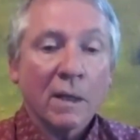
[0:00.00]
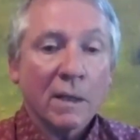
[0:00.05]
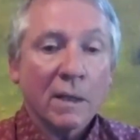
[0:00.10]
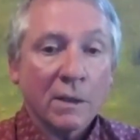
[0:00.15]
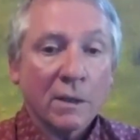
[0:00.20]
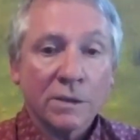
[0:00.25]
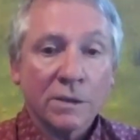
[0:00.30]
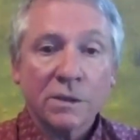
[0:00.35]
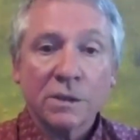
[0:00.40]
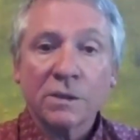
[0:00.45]

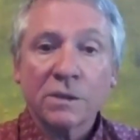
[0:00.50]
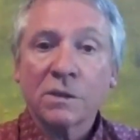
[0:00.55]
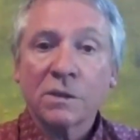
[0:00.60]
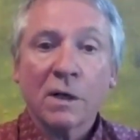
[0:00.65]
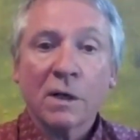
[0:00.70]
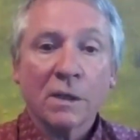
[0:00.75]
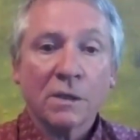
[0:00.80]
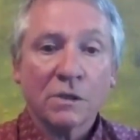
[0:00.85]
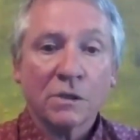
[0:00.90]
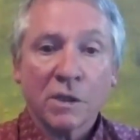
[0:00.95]
Now, this is
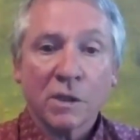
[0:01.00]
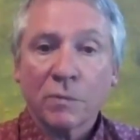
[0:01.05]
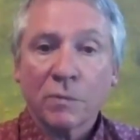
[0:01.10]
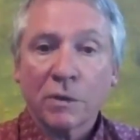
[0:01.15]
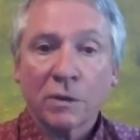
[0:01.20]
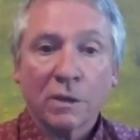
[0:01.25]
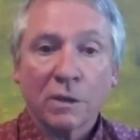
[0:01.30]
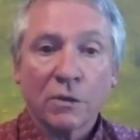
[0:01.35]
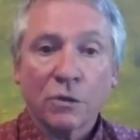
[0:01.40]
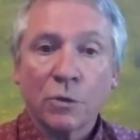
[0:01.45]
not
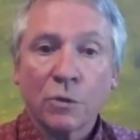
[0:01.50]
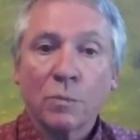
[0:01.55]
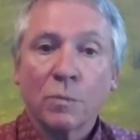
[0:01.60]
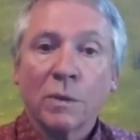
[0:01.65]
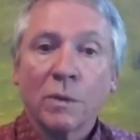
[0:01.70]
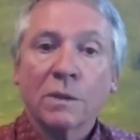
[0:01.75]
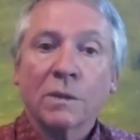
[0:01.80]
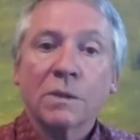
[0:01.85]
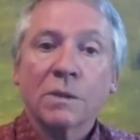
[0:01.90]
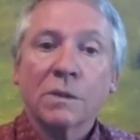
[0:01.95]
something that
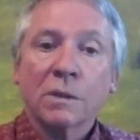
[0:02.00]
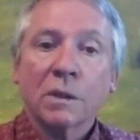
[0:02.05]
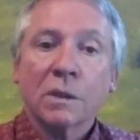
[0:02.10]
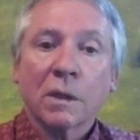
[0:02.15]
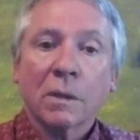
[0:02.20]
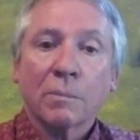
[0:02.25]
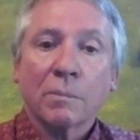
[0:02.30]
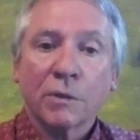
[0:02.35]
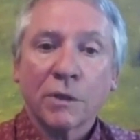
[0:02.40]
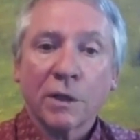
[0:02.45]
humans
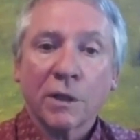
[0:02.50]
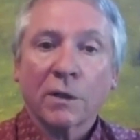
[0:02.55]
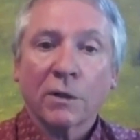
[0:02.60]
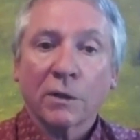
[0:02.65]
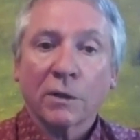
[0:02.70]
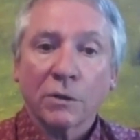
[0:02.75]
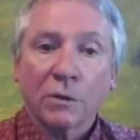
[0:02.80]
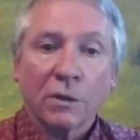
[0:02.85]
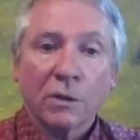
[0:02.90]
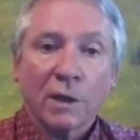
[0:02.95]
are
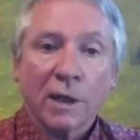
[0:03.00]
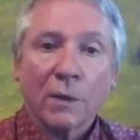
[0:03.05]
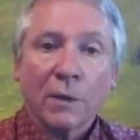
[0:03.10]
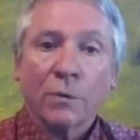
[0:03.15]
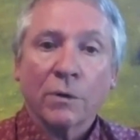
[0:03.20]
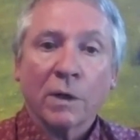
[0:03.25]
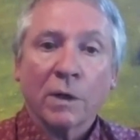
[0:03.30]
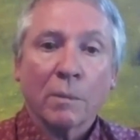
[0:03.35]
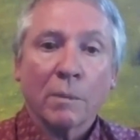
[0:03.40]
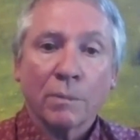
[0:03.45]
particularly good at.
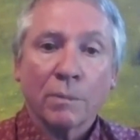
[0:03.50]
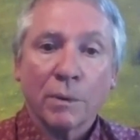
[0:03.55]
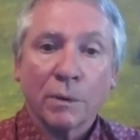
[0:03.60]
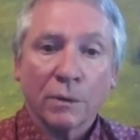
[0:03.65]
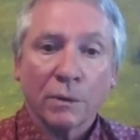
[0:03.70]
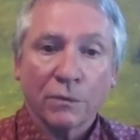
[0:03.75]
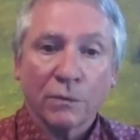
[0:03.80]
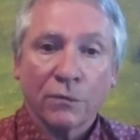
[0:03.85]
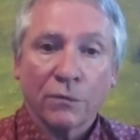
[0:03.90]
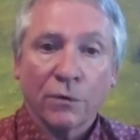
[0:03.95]
We're not
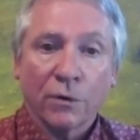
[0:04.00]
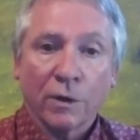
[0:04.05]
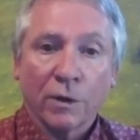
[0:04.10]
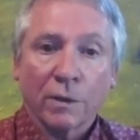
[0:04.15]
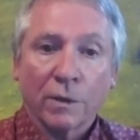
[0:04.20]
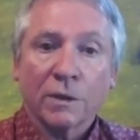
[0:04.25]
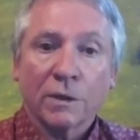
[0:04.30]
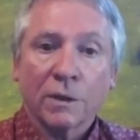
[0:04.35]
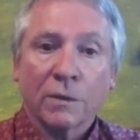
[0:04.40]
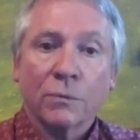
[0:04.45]
built for
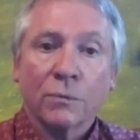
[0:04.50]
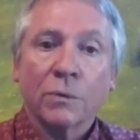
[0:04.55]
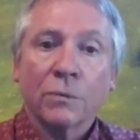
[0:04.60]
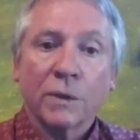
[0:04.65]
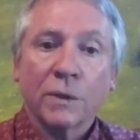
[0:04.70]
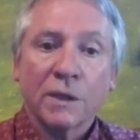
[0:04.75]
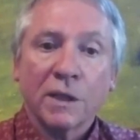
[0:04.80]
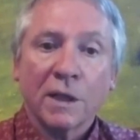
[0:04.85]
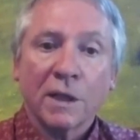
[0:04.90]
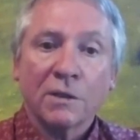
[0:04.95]
it.
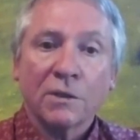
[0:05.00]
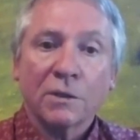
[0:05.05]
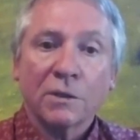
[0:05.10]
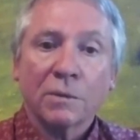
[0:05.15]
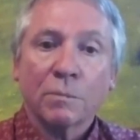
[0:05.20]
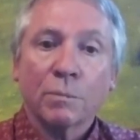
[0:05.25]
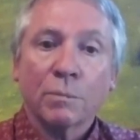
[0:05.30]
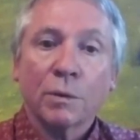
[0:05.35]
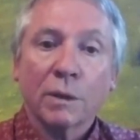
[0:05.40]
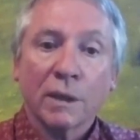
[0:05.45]
We tend
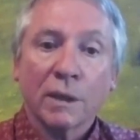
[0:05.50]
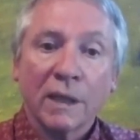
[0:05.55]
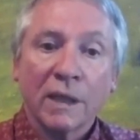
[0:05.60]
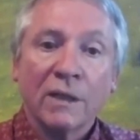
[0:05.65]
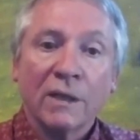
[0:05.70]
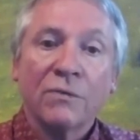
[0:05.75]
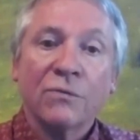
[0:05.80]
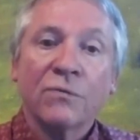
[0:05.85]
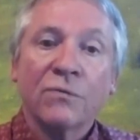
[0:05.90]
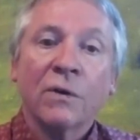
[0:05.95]
to
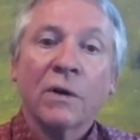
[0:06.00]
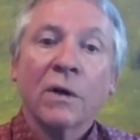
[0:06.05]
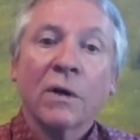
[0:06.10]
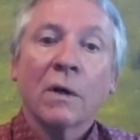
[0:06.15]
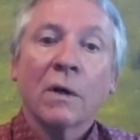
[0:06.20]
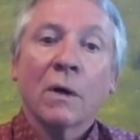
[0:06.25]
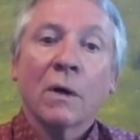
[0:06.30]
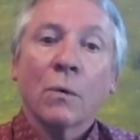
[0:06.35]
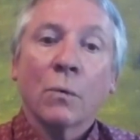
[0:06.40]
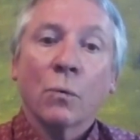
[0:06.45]
believe
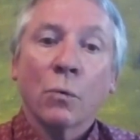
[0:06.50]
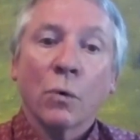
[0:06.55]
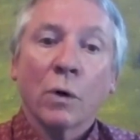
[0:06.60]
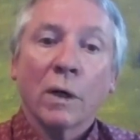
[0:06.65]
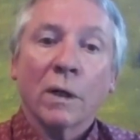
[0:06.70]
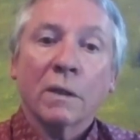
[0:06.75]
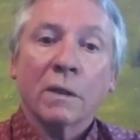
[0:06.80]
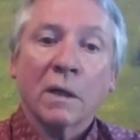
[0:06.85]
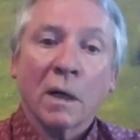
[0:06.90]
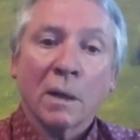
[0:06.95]

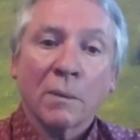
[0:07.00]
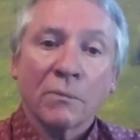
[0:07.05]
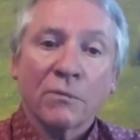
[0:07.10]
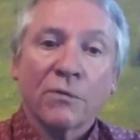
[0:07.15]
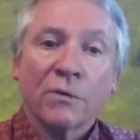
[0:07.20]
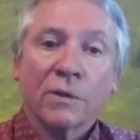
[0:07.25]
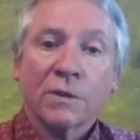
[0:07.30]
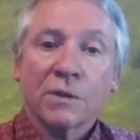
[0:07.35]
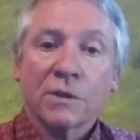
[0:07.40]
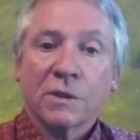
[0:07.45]
what
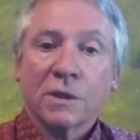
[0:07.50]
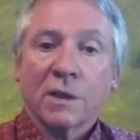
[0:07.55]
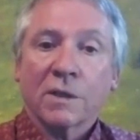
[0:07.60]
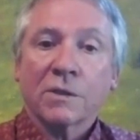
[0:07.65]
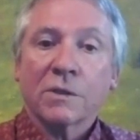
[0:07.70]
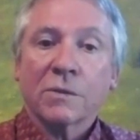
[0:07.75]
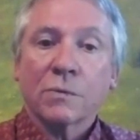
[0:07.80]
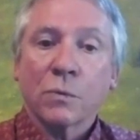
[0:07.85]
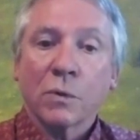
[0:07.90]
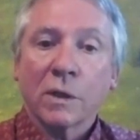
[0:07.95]
comforts
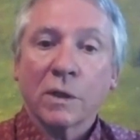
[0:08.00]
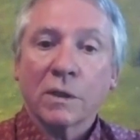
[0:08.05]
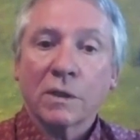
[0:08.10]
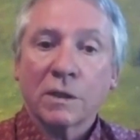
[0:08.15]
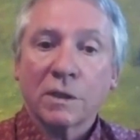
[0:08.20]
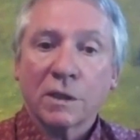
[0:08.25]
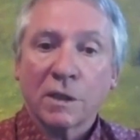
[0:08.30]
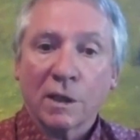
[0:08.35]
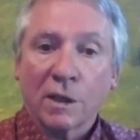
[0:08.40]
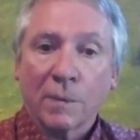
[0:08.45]
us,
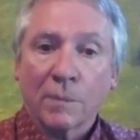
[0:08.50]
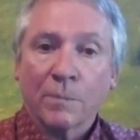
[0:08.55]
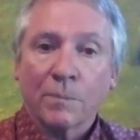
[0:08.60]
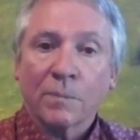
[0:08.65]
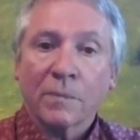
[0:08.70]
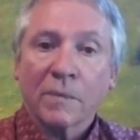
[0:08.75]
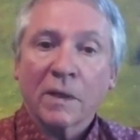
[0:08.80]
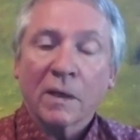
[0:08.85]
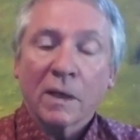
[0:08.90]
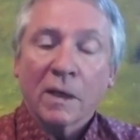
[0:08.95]
what
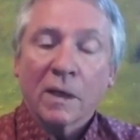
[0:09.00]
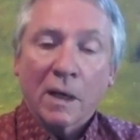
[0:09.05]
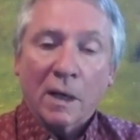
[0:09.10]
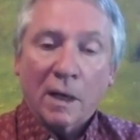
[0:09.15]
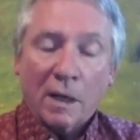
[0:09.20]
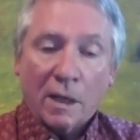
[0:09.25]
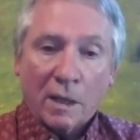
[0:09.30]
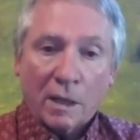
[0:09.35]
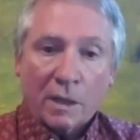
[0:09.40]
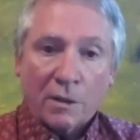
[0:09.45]

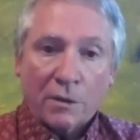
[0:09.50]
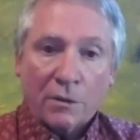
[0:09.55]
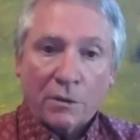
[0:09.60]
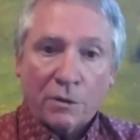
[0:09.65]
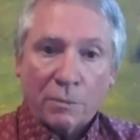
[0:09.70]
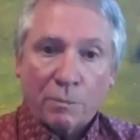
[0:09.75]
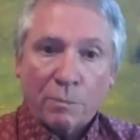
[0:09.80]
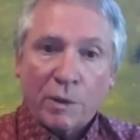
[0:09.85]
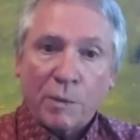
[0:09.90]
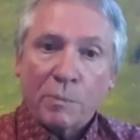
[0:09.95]

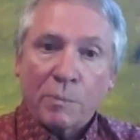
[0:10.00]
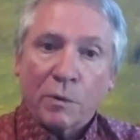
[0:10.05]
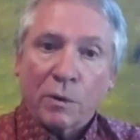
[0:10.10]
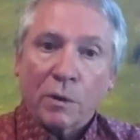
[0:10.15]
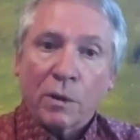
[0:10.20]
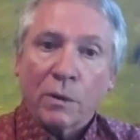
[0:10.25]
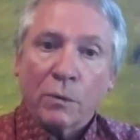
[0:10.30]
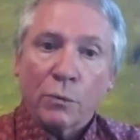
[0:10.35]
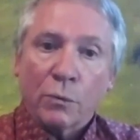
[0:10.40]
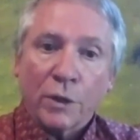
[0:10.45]
the
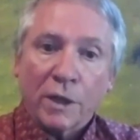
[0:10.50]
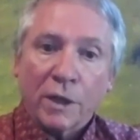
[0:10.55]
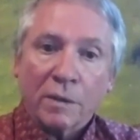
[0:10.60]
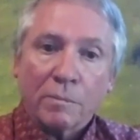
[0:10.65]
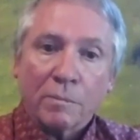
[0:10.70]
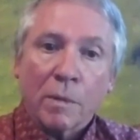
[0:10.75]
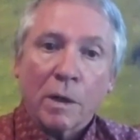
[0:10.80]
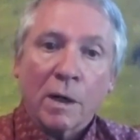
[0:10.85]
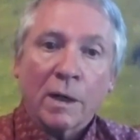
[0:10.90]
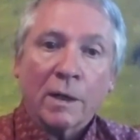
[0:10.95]
people we
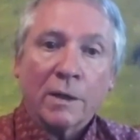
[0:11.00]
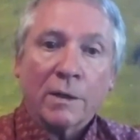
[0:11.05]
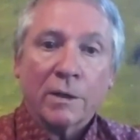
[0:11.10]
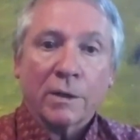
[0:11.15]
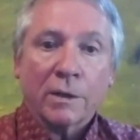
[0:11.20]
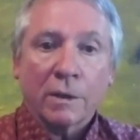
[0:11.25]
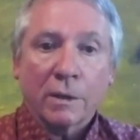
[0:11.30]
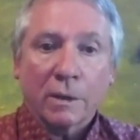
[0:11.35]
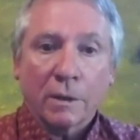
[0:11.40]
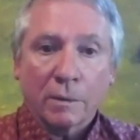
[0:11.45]

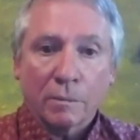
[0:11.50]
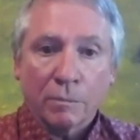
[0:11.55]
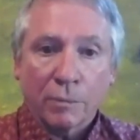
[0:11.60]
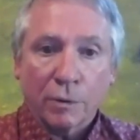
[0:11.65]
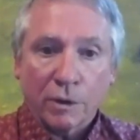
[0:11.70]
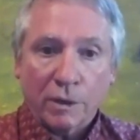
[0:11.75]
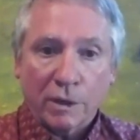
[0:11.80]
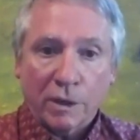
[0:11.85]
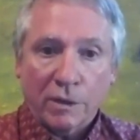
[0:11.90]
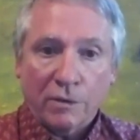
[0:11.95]
admire
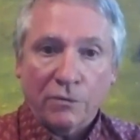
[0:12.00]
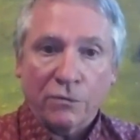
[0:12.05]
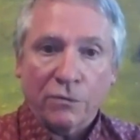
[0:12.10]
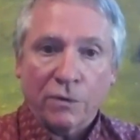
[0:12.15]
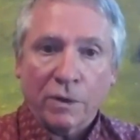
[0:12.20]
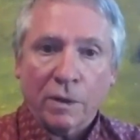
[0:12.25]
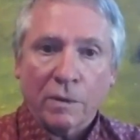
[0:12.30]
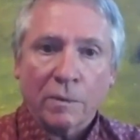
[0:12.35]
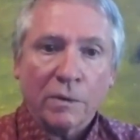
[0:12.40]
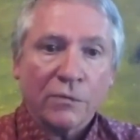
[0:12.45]
believe.
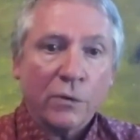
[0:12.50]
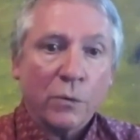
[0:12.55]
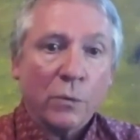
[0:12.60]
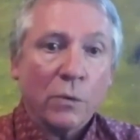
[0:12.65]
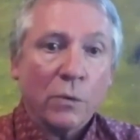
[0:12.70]
If you